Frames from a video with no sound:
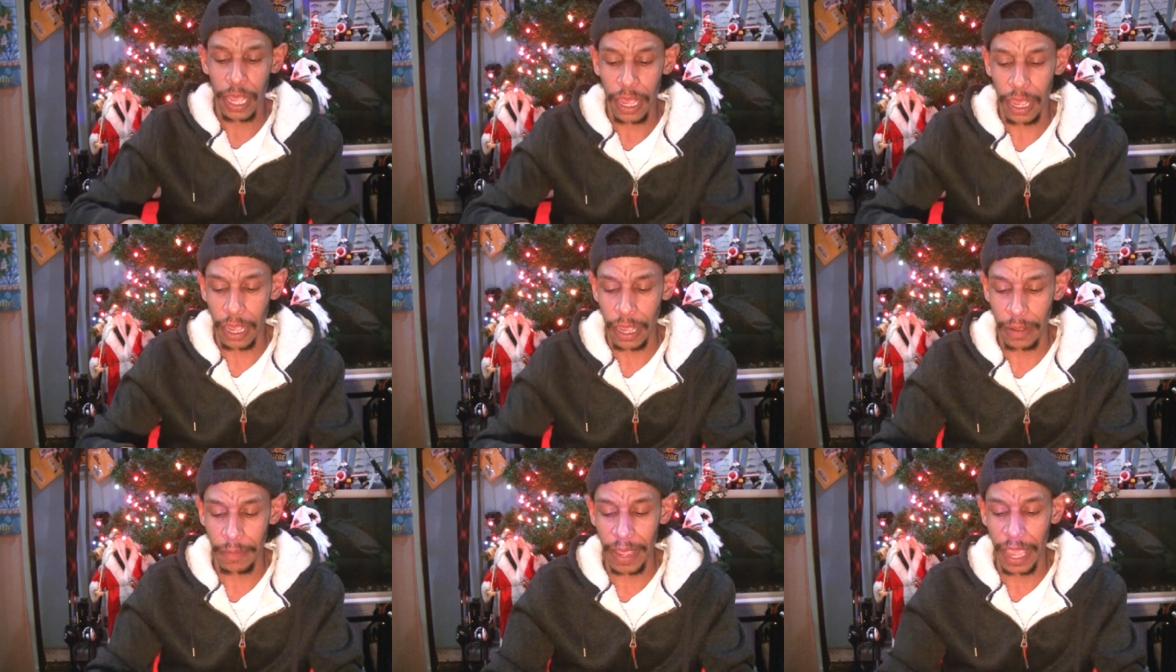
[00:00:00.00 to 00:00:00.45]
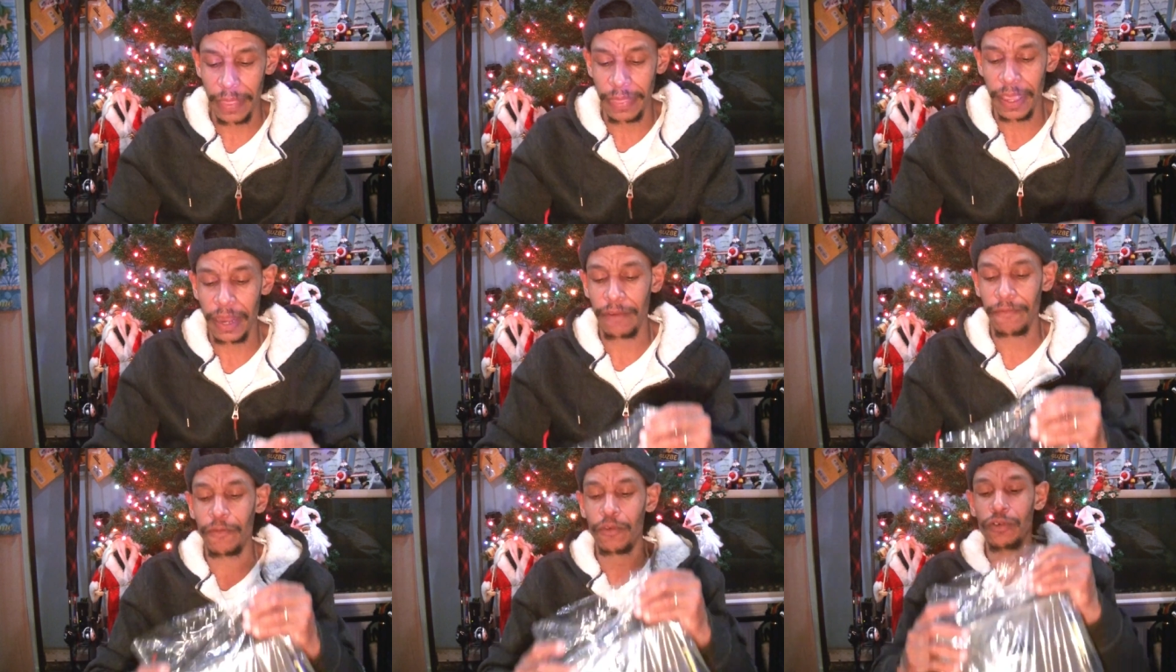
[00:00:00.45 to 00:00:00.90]
Um, and
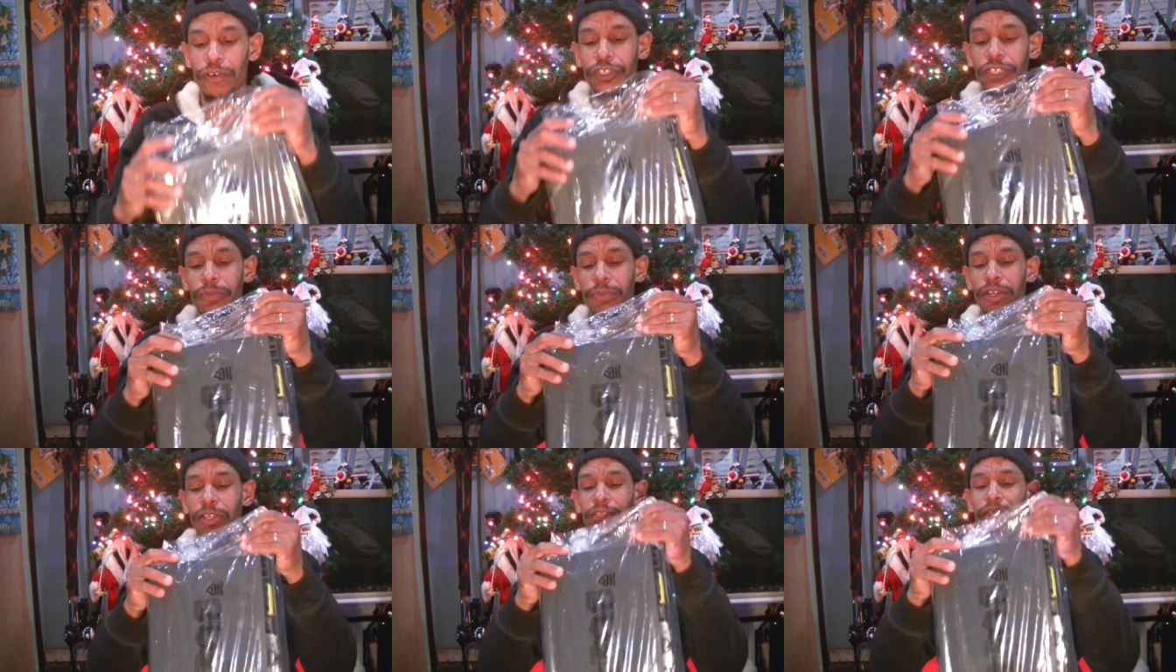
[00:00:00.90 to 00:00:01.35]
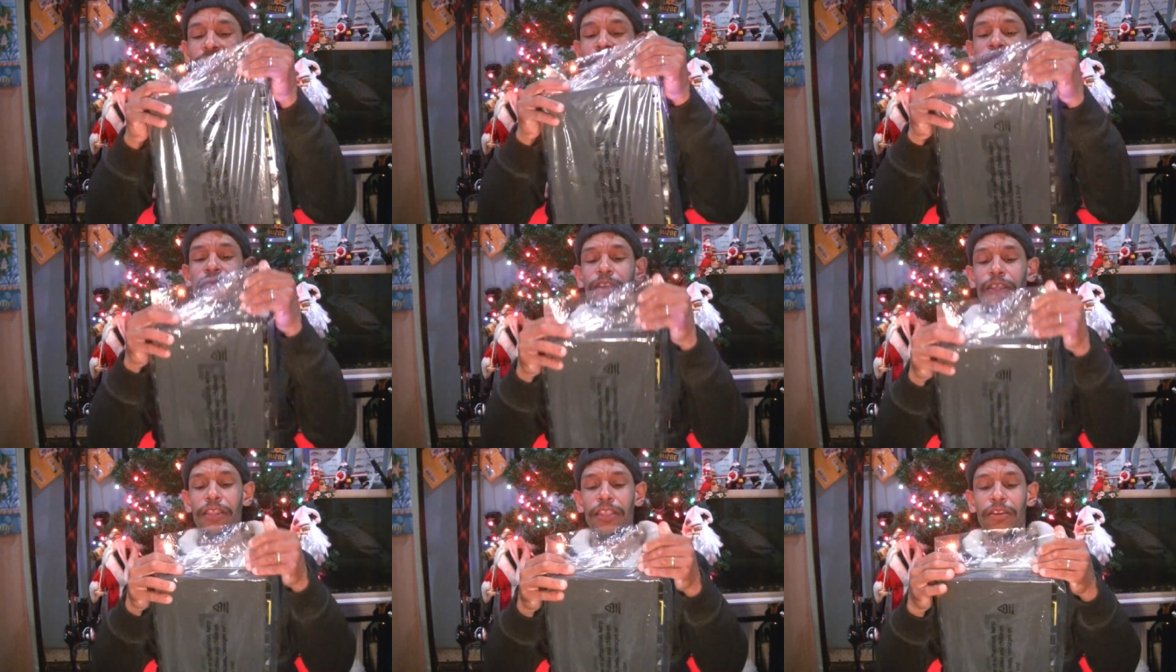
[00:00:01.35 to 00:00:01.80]
then, of course, I'm going to
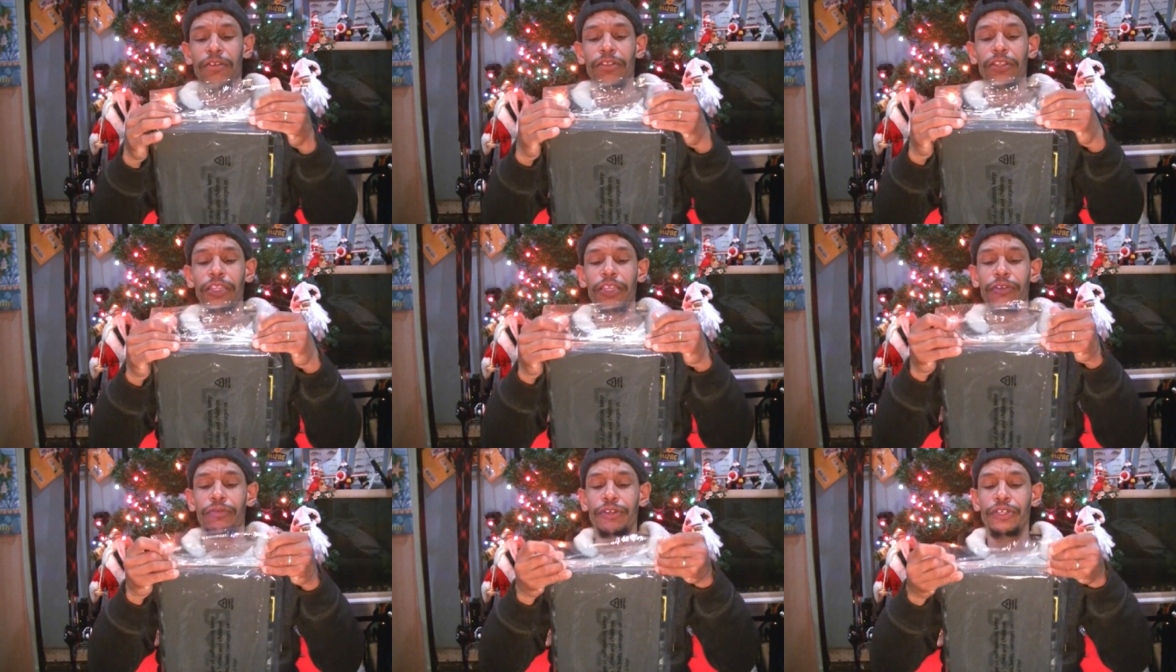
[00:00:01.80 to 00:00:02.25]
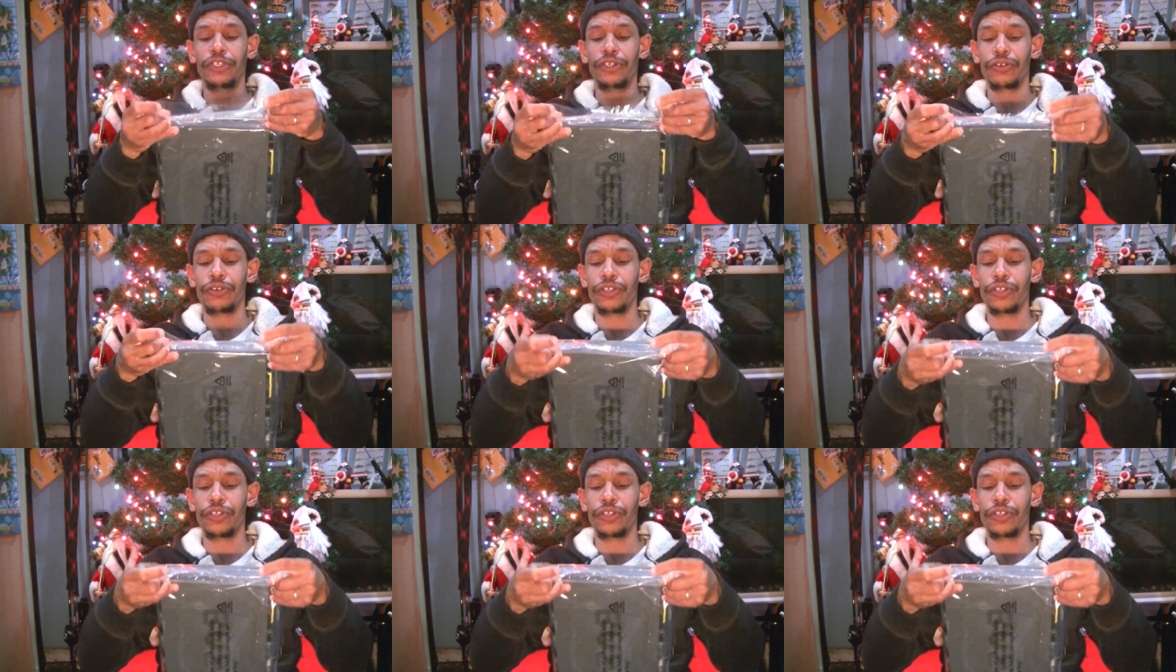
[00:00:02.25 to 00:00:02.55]
leave in there the literature